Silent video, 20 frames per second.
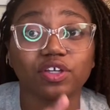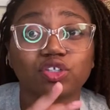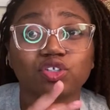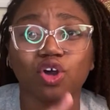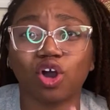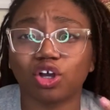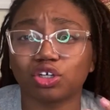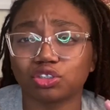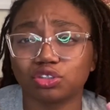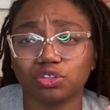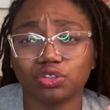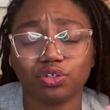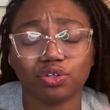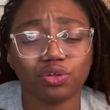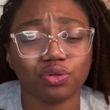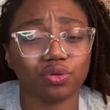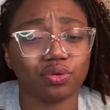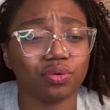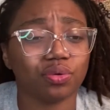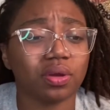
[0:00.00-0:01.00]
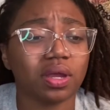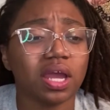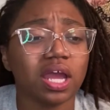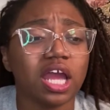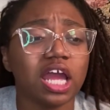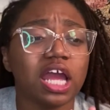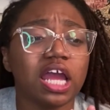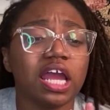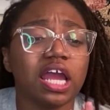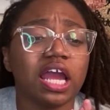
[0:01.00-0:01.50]
talks to you,
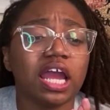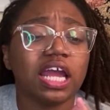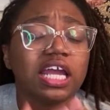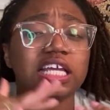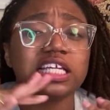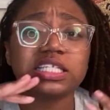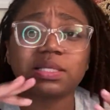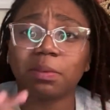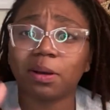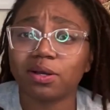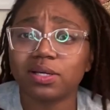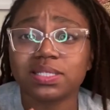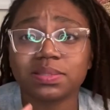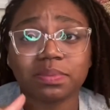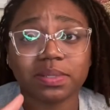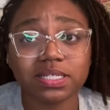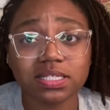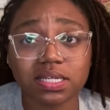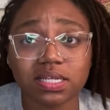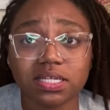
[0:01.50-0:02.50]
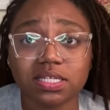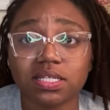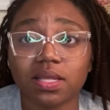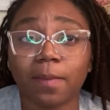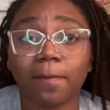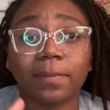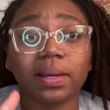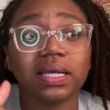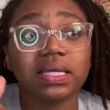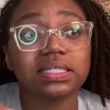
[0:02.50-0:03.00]
and he's about his business,
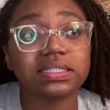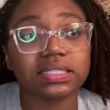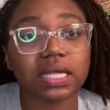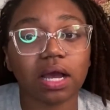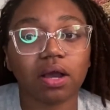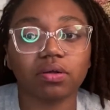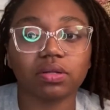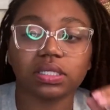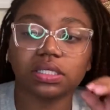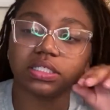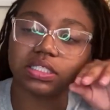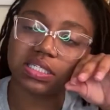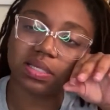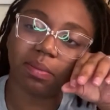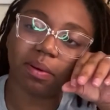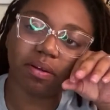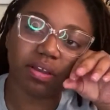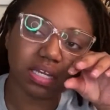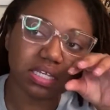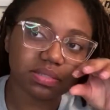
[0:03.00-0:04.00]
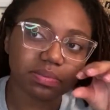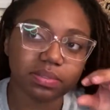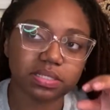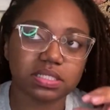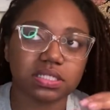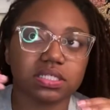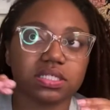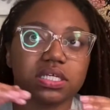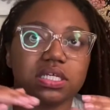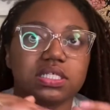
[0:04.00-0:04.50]
but he's not only just about his
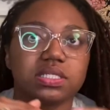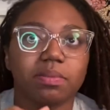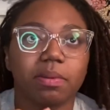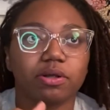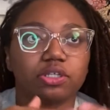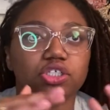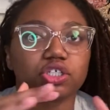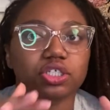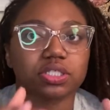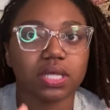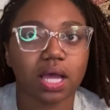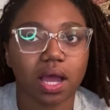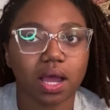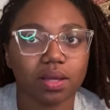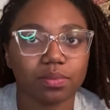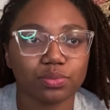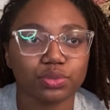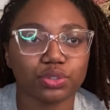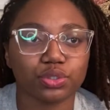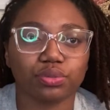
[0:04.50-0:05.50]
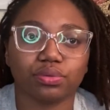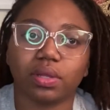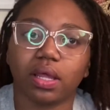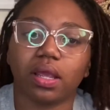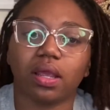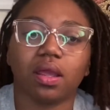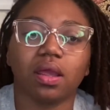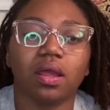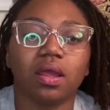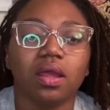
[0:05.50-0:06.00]
business, he's about your time too.
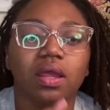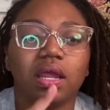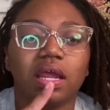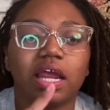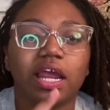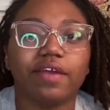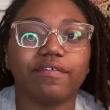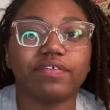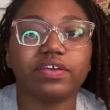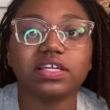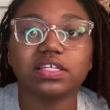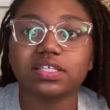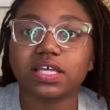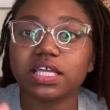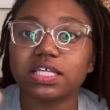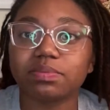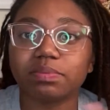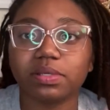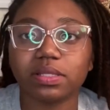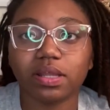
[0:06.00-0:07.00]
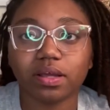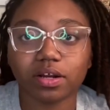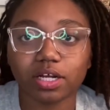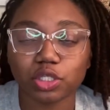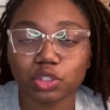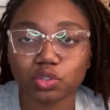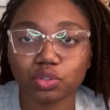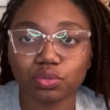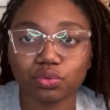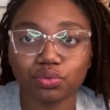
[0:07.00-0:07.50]
Like, if he says be there
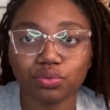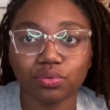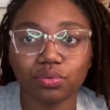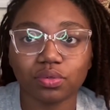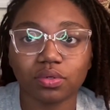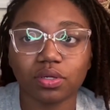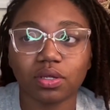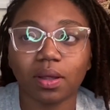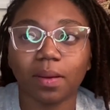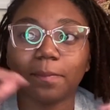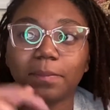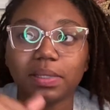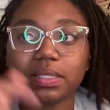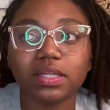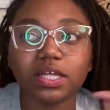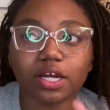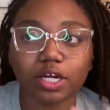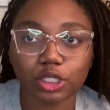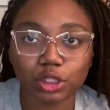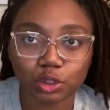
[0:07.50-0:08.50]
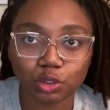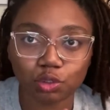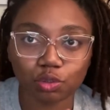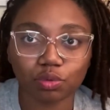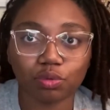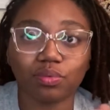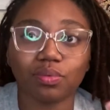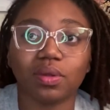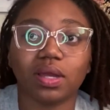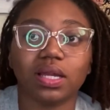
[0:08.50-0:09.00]
at 2, be there at
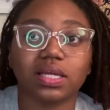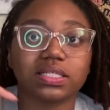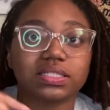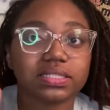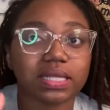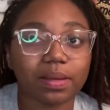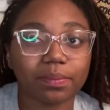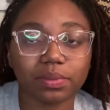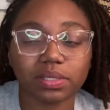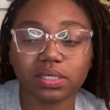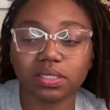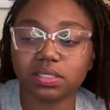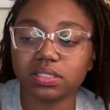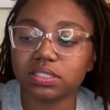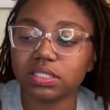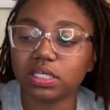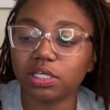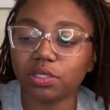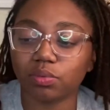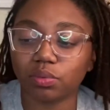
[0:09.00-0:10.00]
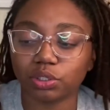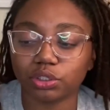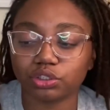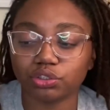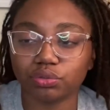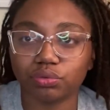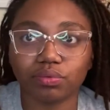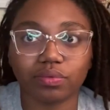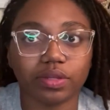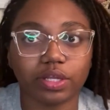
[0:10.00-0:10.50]
2. And it's not because he wants
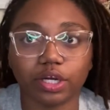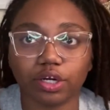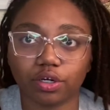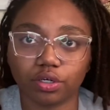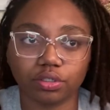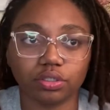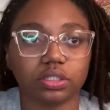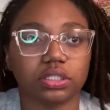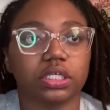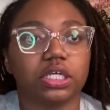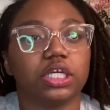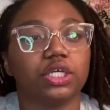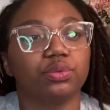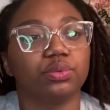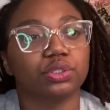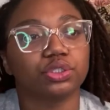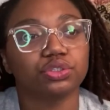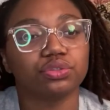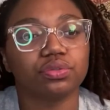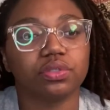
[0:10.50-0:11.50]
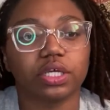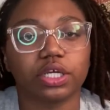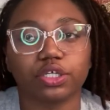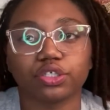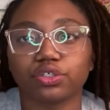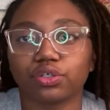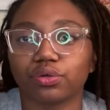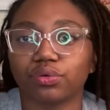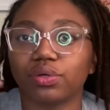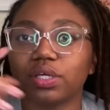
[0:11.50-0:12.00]
you there early. He wants you there
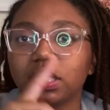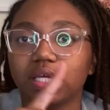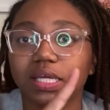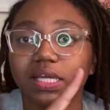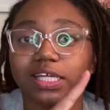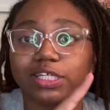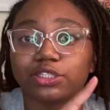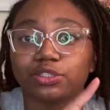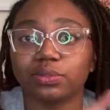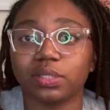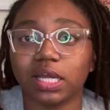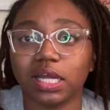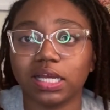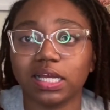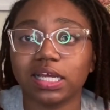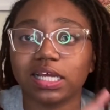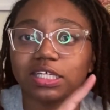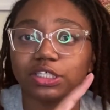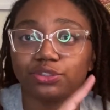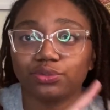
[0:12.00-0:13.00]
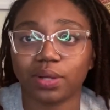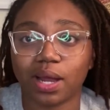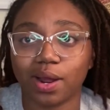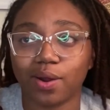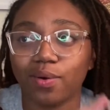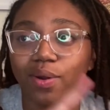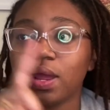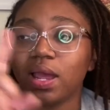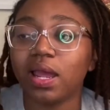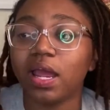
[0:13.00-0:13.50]
so he can get you in and get you
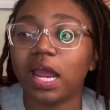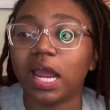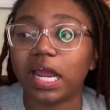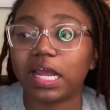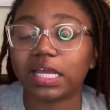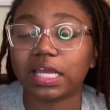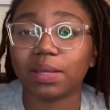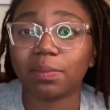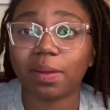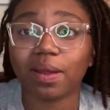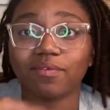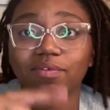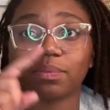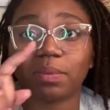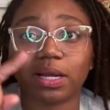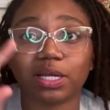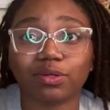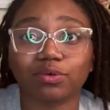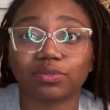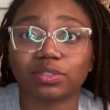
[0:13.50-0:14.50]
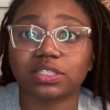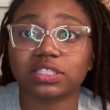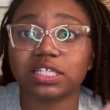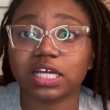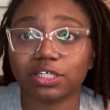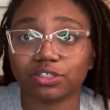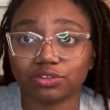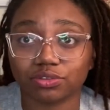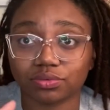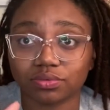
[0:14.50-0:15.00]
out and keep everybody on the
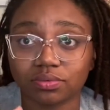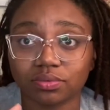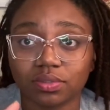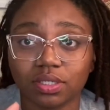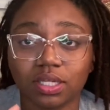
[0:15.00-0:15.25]
schedule.